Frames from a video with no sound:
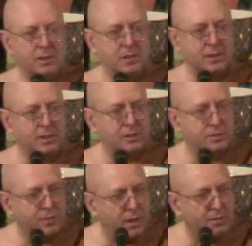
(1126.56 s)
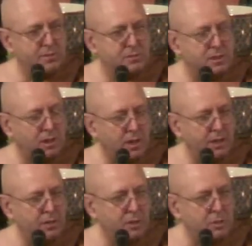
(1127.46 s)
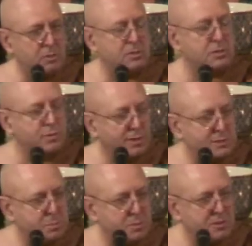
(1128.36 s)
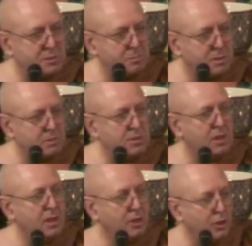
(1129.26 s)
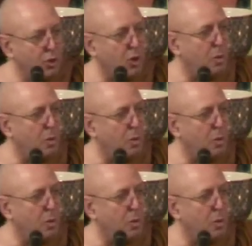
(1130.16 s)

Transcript: And as far as I know, as far as Buddhism knows, your